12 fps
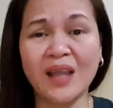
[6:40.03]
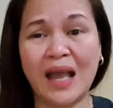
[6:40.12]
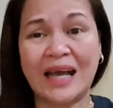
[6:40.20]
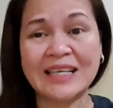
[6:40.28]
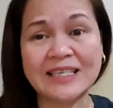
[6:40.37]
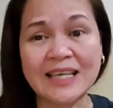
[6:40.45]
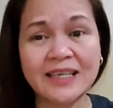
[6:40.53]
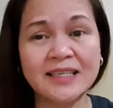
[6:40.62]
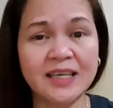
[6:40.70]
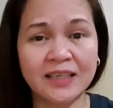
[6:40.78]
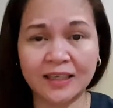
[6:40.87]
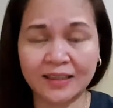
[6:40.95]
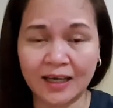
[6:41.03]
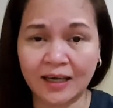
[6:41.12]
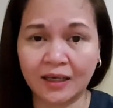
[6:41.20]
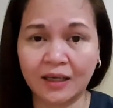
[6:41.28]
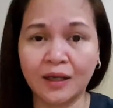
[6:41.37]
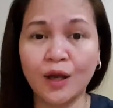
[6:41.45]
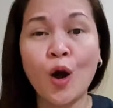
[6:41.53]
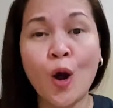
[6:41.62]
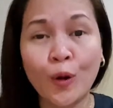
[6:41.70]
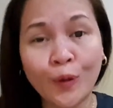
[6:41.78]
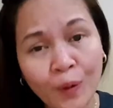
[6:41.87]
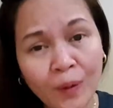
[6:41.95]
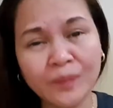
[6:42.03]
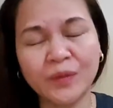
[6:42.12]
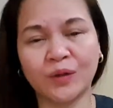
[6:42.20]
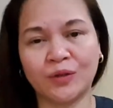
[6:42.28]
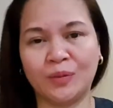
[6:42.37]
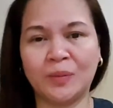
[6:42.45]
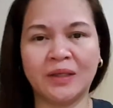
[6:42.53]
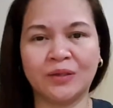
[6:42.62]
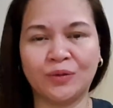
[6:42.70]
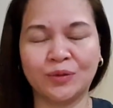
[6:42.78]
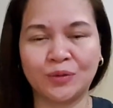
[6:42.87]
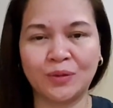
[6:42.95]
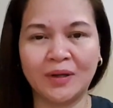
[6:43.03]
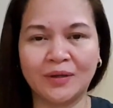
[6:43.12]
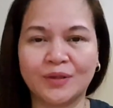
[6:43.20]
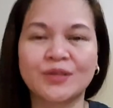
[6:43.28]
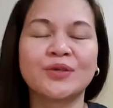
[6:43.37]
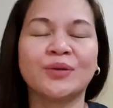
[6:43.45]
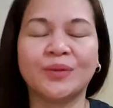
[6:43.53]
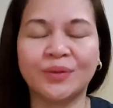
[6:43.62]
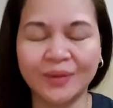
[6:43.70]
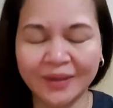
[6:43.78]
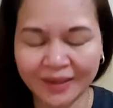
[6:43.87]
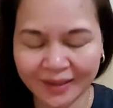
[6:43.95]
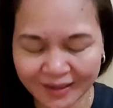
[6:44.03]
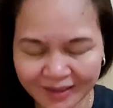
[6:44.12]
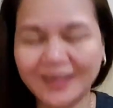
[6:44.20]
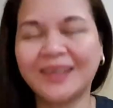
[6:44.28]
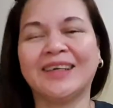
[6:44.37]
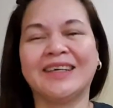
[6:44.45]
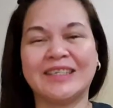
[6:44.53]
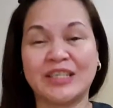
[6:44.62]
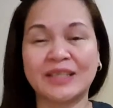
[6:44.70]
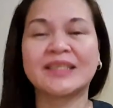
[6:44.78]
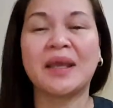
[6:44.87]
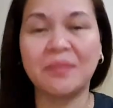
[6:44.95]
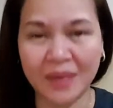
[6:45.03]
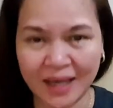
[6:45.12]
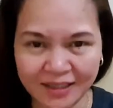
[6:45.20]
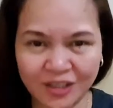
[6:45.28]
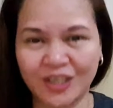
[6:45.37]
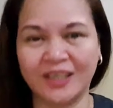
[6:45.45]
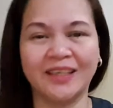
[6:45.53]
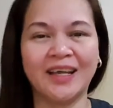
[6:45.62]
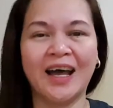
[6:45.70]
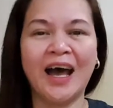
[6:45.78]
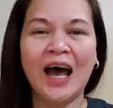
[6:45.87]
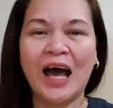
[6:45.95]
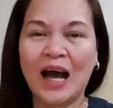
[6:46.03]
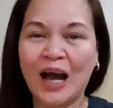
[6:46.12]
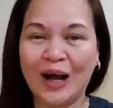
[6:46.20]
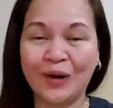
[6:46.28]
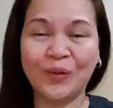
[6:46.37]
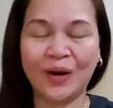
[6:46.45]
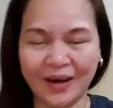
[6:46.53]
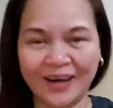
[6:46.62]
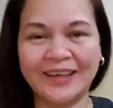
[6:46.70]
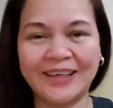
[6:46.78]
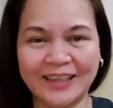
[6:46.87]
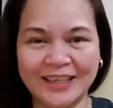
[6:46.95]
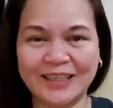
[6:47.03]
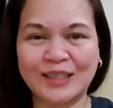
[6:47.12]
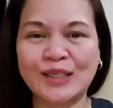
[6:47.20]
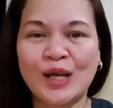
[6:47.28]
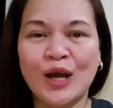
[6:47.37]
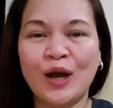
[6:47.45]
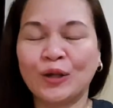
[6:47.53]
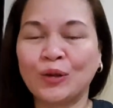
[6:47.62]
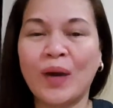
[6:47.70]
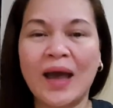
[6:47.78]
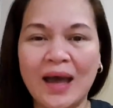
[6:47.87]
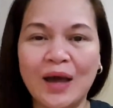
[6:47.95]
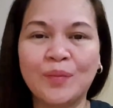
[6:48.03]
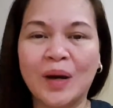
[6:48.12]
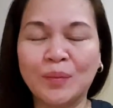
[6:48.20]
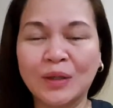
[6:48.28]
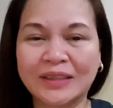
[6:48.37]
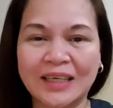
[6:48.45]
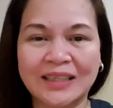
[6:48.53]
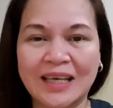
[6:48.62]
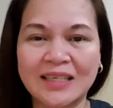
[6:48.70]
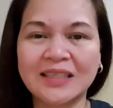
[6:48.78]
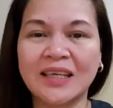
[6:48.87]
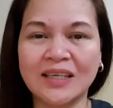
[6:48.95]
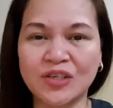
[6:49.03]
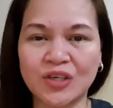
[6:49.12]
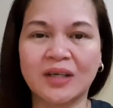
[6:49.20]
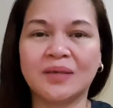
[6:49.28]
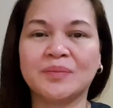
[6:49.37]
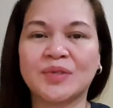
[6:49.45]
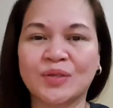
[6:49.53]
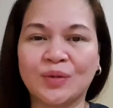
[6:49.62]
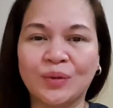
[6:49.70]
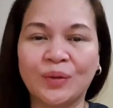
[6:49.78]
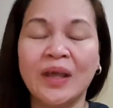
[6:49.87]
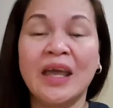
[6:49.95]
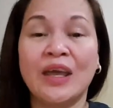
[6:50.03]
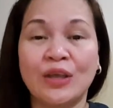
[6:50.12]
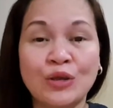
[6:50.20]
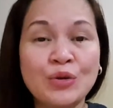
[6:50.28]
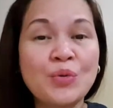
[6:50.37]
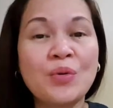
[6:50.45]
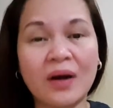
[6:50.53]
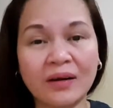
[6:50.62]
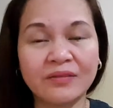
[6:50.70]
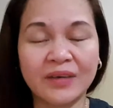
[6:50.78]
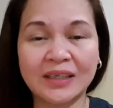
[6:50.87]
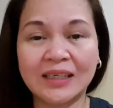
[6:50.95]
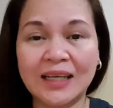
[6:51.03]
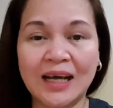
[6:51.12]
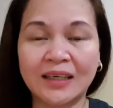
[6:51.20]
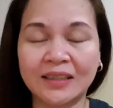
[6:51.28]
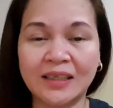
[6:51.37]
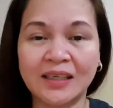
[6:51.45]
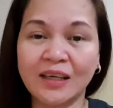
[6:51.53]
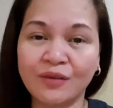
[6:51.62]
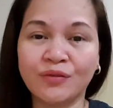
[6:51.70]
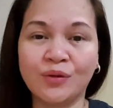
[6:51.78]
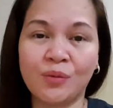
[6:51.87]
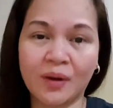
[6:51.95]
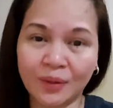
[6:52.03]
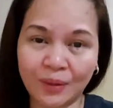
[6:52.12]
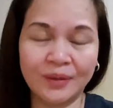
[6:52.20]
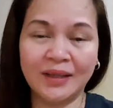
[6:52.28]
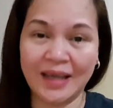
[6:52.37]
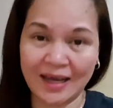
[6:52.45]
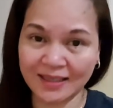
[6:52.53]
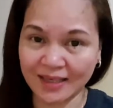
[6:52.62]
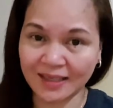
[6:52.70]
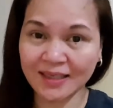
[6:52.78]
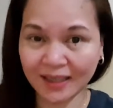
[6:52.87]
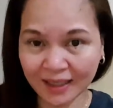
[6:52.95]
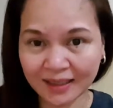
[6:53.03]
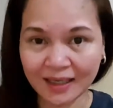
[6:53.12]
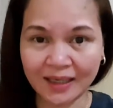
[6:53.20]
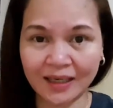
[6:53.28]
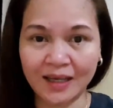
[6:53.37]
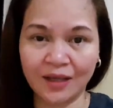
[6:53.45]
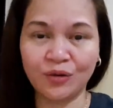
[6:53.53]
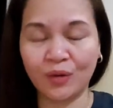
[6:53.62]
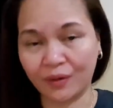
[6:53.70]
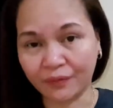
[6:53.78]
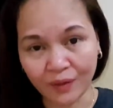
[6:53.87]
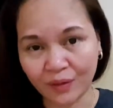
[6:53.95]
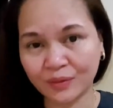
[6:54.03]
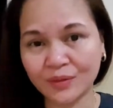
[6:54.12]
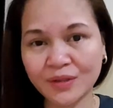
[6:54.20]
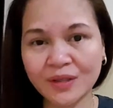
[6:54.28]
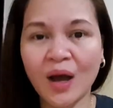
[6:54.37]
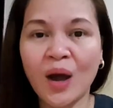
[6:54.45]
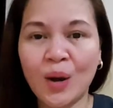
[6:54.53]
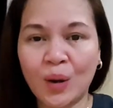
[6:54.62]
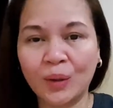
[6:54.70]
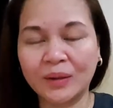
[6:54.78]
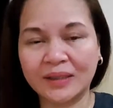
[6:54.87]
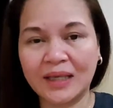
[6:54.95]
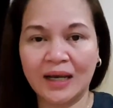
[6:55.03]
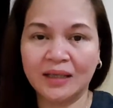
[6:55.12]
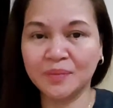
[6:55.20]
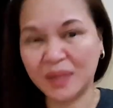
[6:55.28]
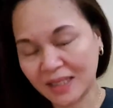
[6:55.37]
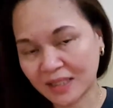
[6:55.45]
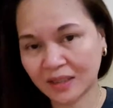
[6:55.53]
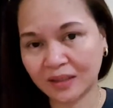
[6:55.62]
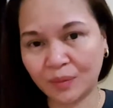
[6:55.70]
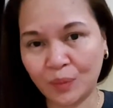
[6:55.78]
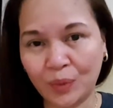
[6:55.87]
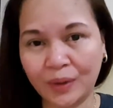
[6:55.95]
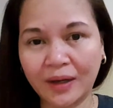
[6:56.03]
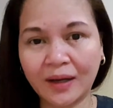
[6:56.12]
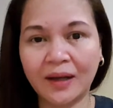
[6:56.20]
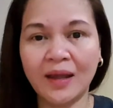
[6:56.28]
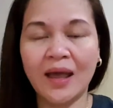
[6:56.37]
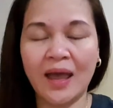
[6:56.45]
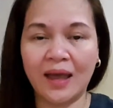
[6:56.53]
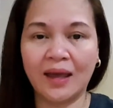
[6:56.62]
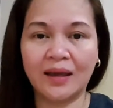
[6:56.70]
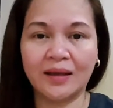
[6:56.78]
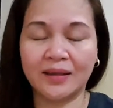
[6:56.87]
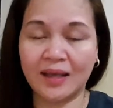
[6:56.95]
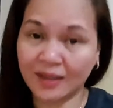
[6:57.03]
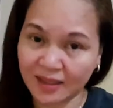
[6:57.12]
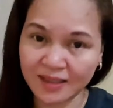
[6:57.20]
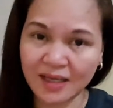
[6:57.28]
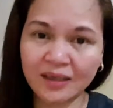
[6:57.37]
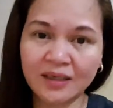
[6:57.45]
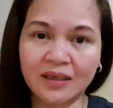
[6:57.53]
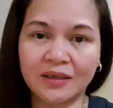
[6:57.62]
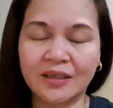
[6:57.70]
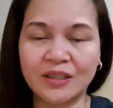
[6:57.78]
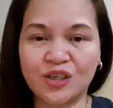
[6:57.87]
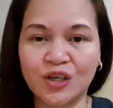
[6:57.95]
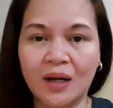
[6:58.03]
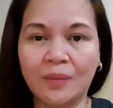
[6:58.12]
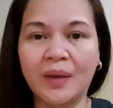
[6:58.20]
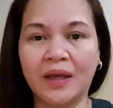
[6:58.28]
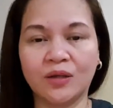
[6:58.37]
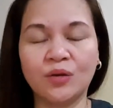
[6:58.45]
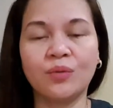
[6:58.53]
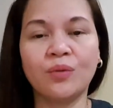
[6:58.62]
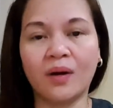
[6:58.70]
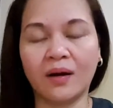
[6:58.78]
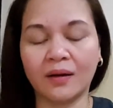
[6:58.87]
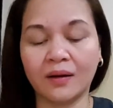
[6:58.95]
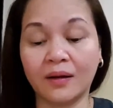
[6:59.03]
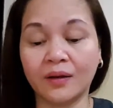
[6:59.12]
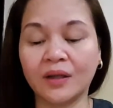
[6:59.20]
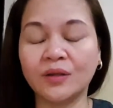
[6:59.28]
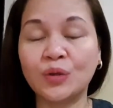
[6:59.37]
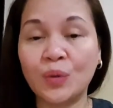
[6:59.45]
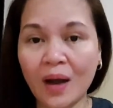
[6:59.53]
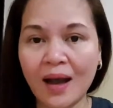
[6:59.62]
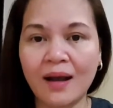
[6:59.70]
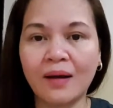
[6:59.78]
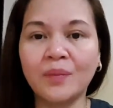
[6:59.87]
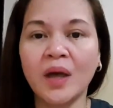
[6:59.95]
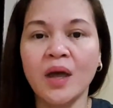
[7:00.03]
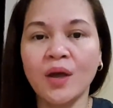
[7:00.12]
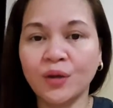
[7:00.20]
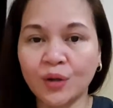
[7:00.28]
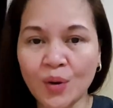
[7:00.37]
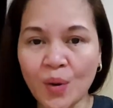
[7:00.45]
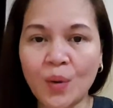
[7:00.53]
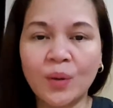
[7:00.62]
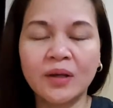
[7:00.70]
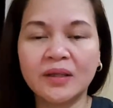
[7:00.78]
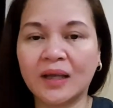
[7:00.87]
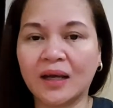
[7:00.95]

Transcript: a site secretary cum document controller, so just imagine how hard it is to have a multitasking job. So you are very lucky if you are only a site secretary and you are focused on the administrative work and the secretarial job, and you have your own